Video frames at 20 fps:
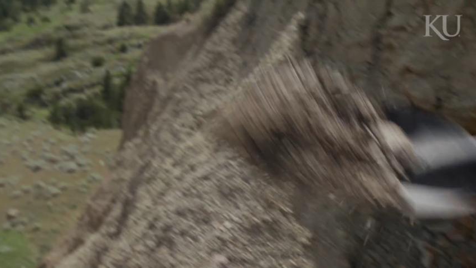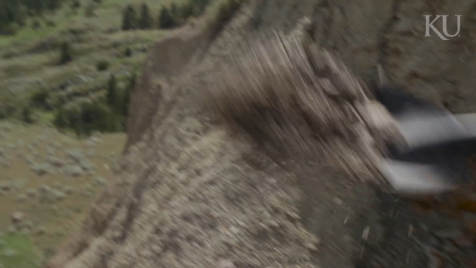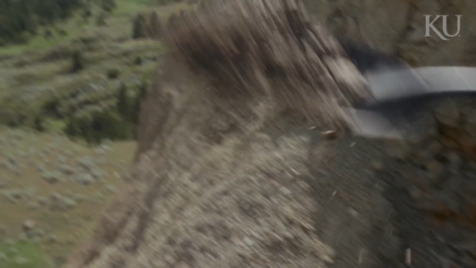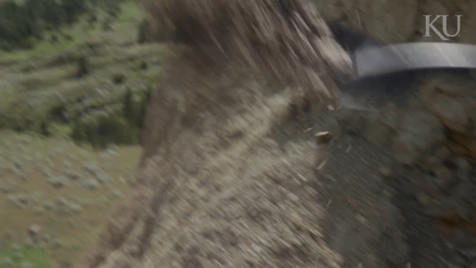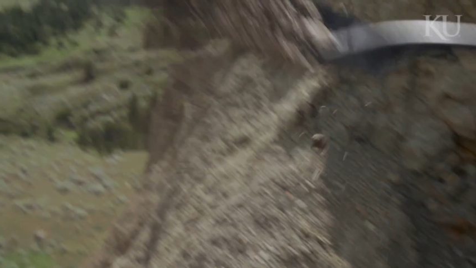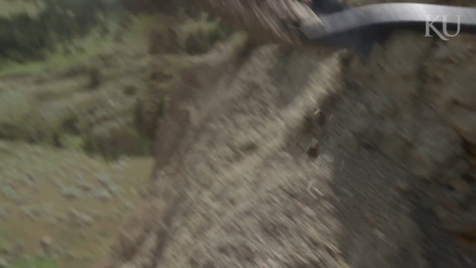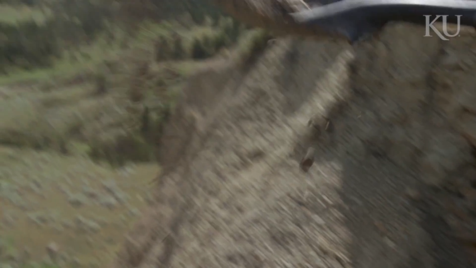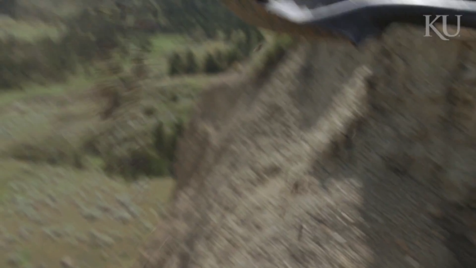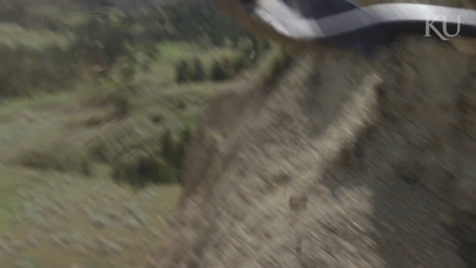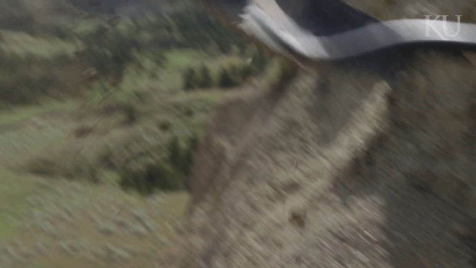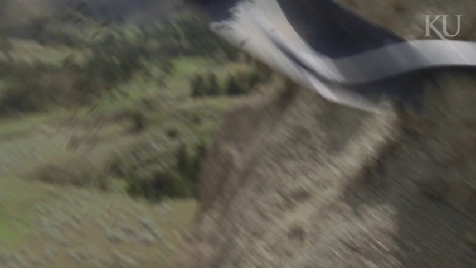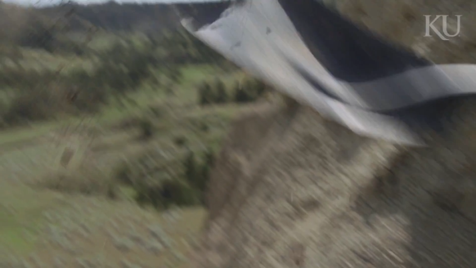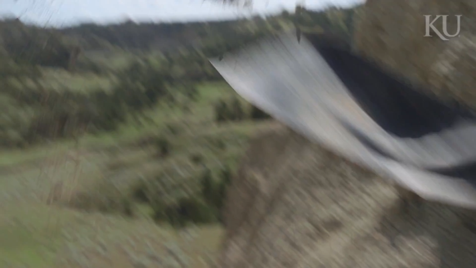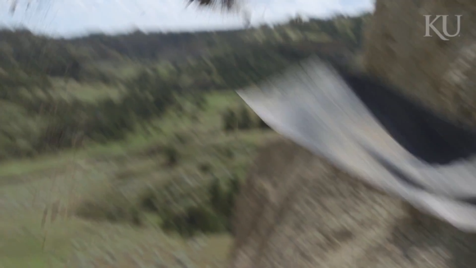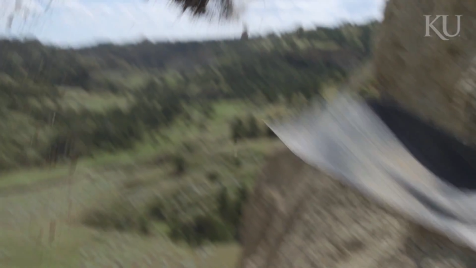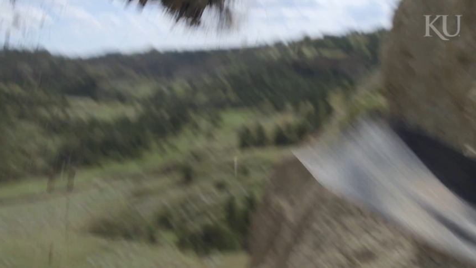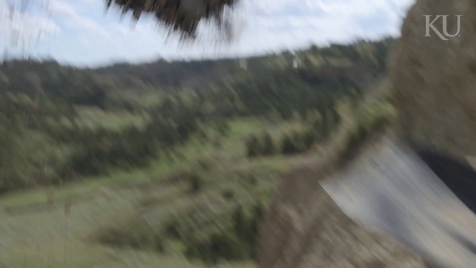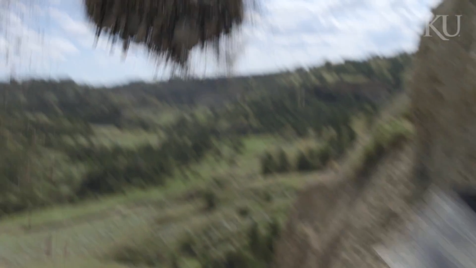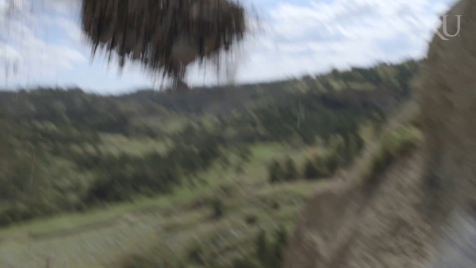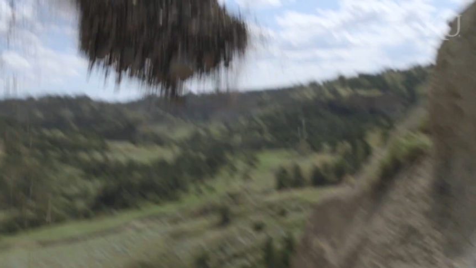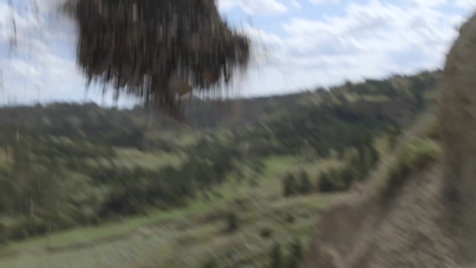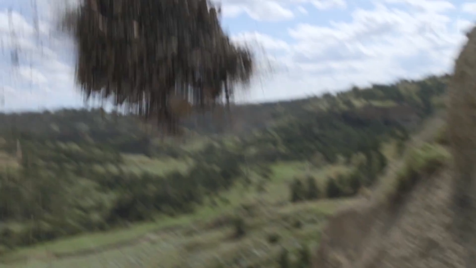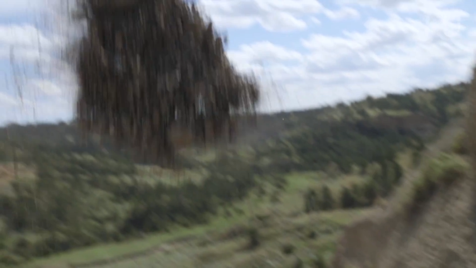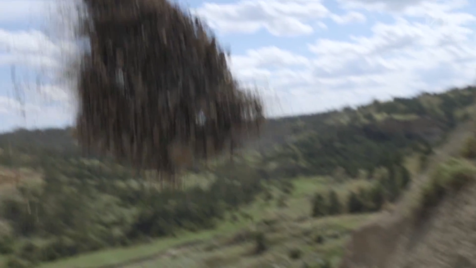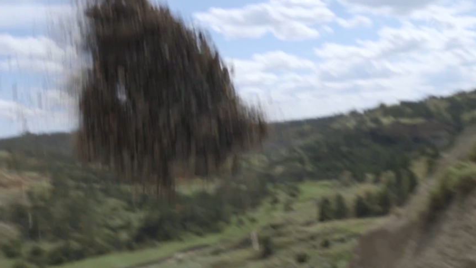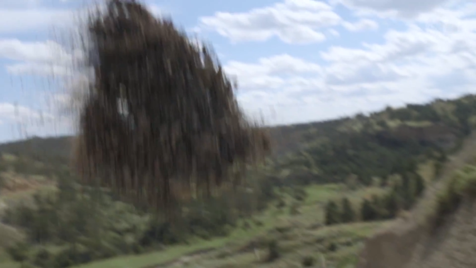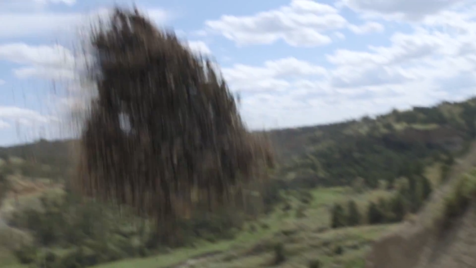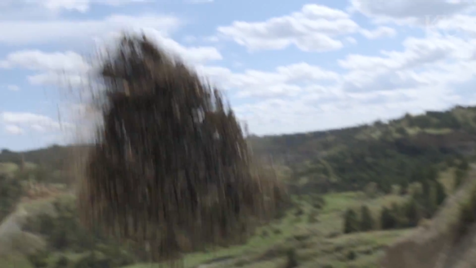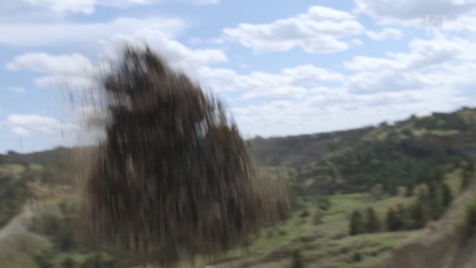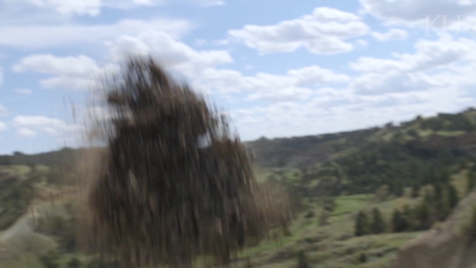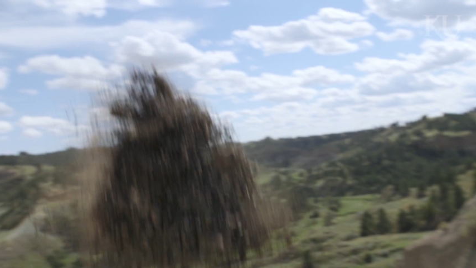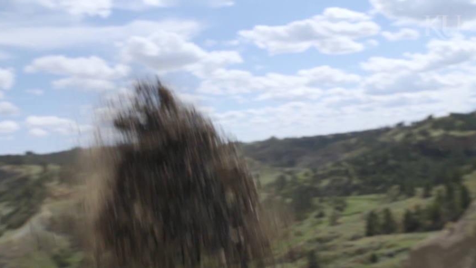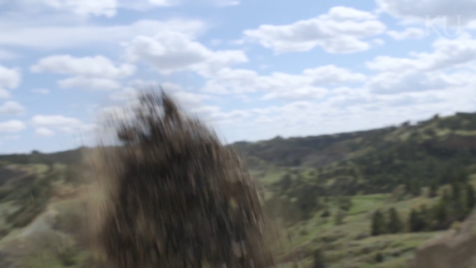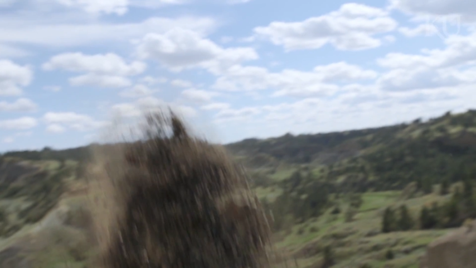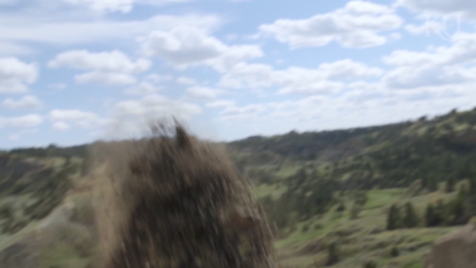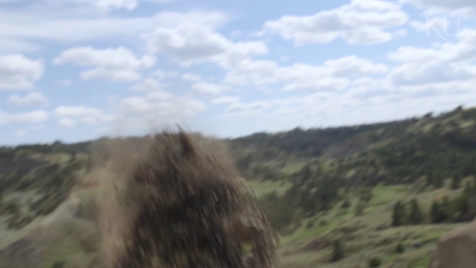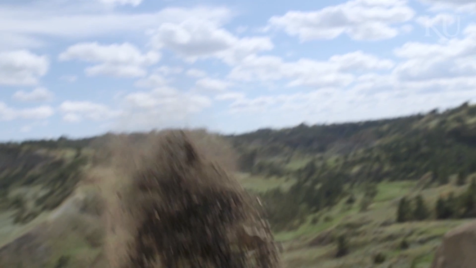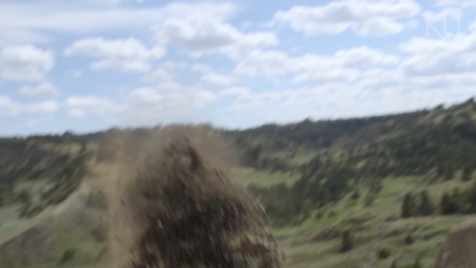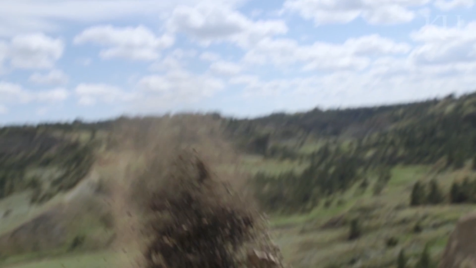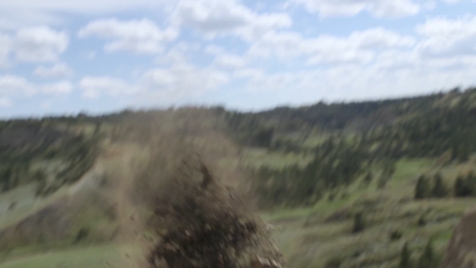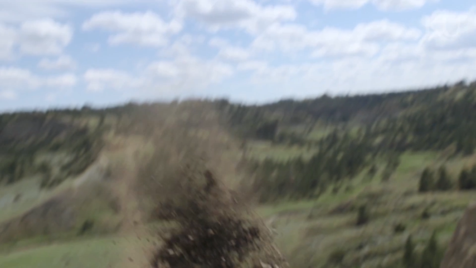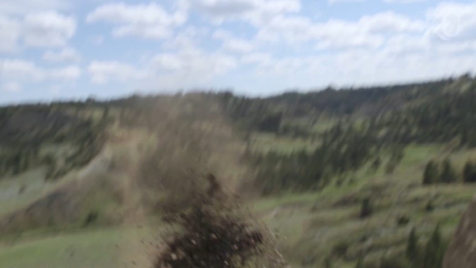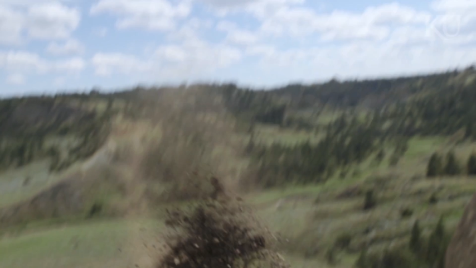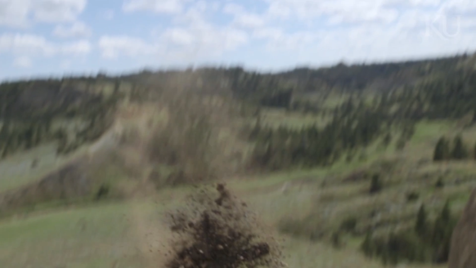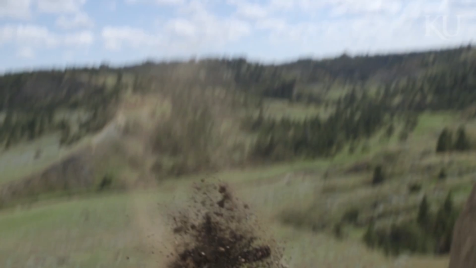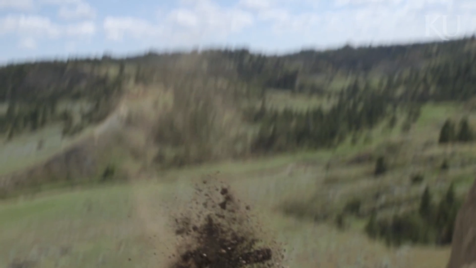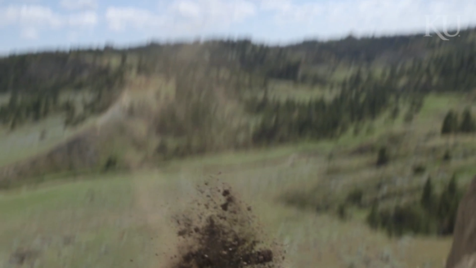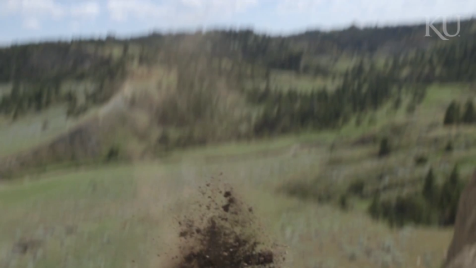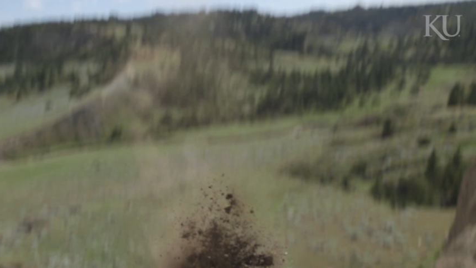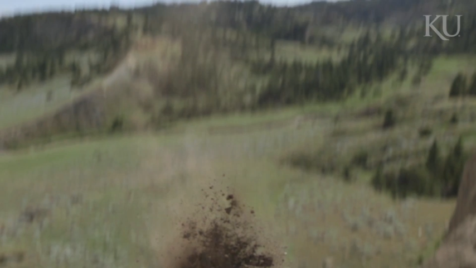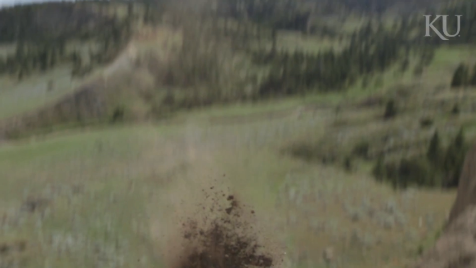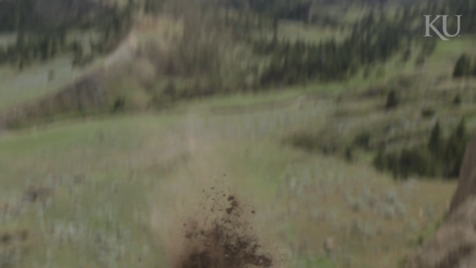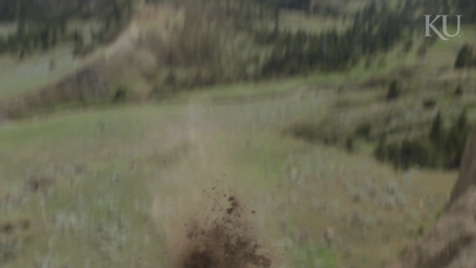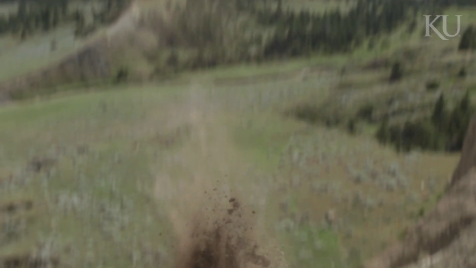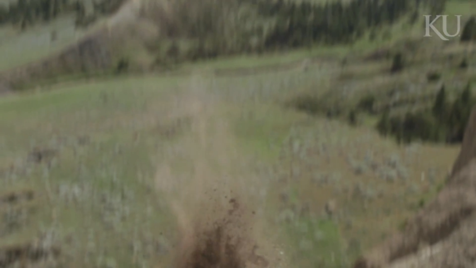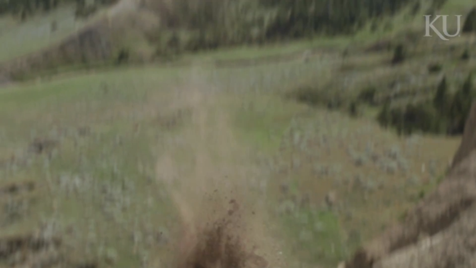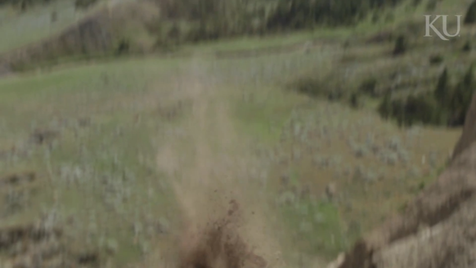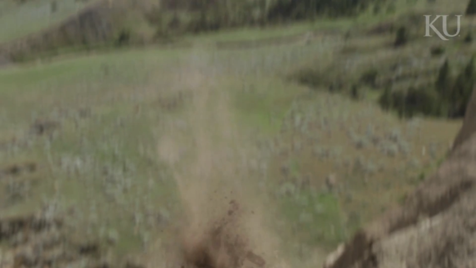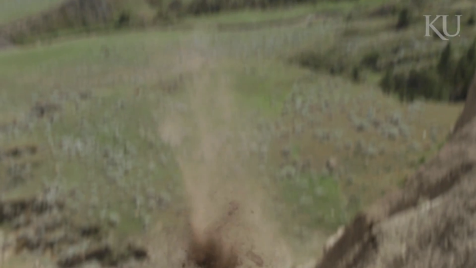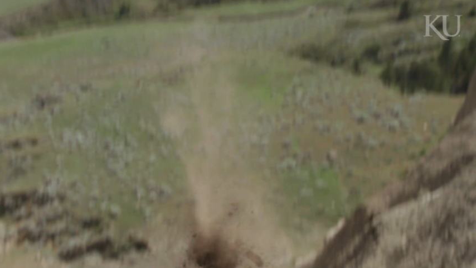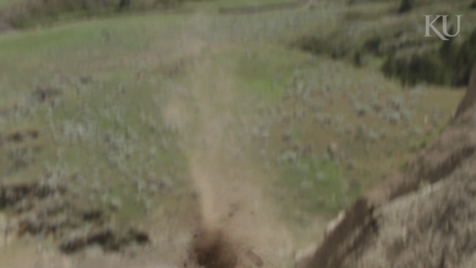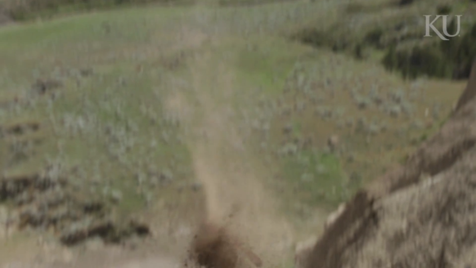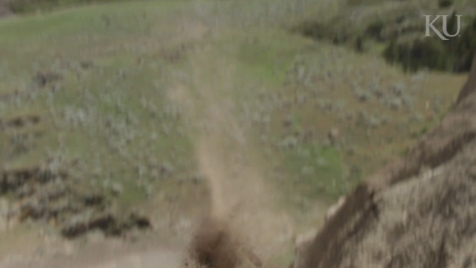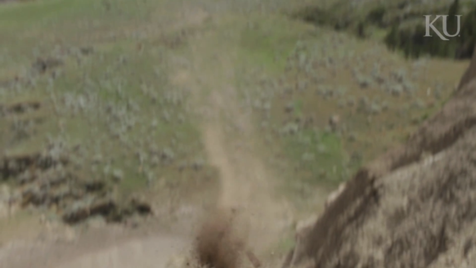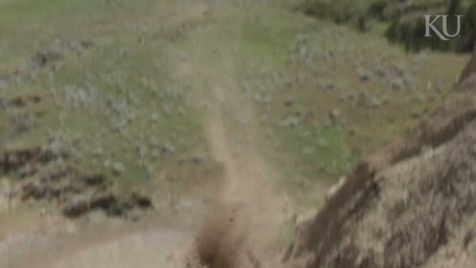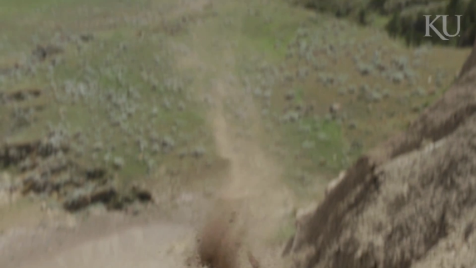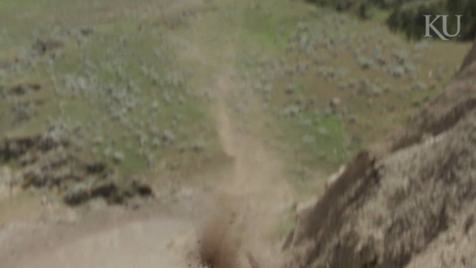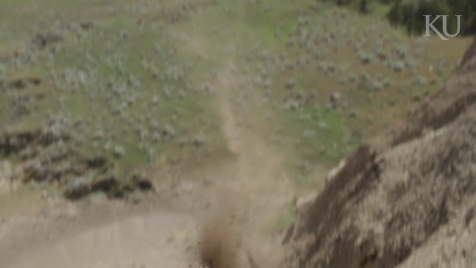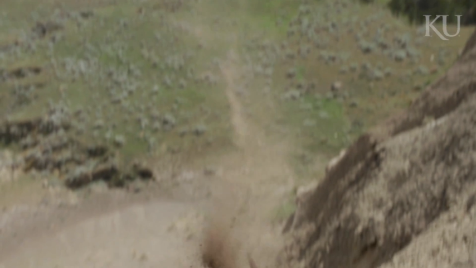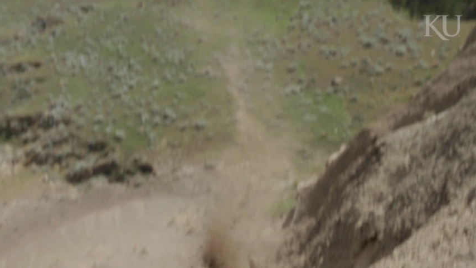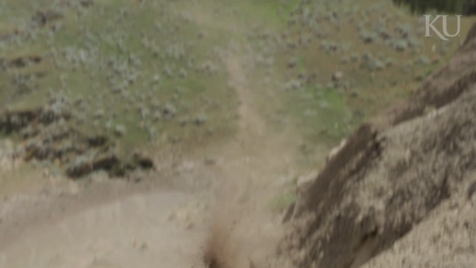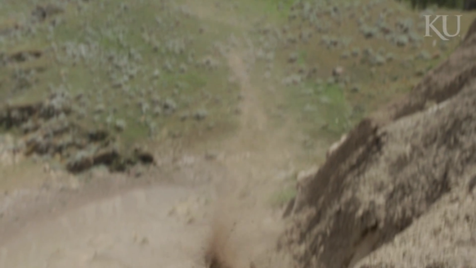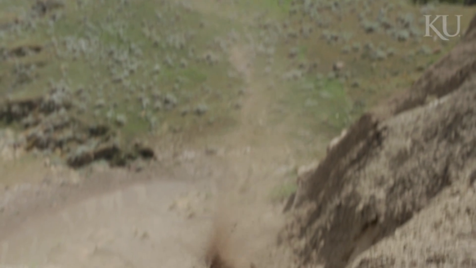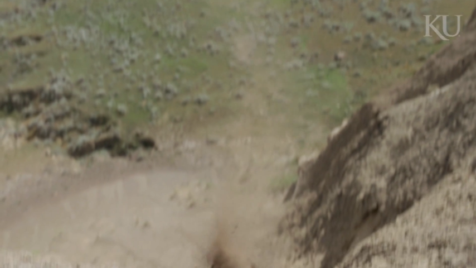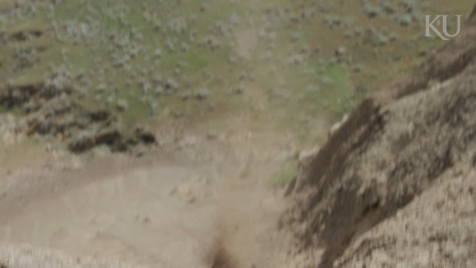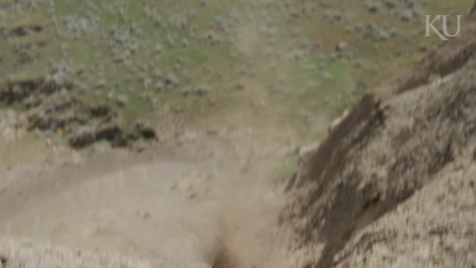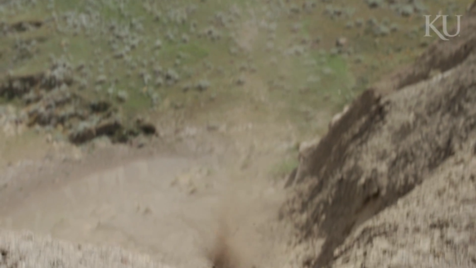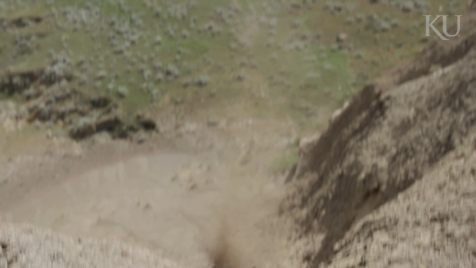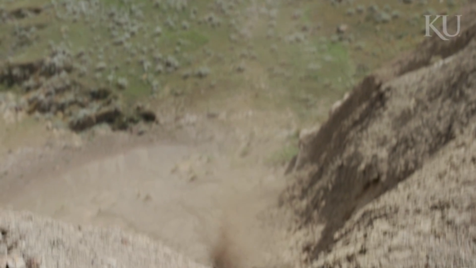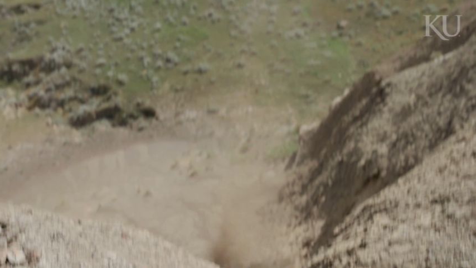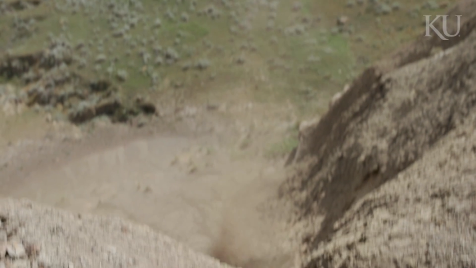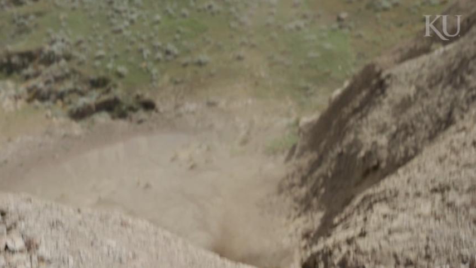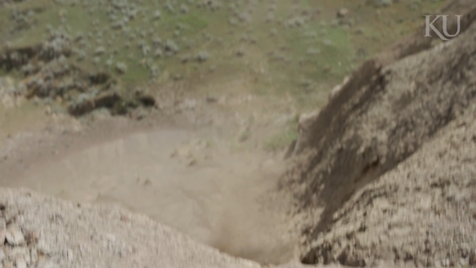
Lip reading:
(no speaker visible)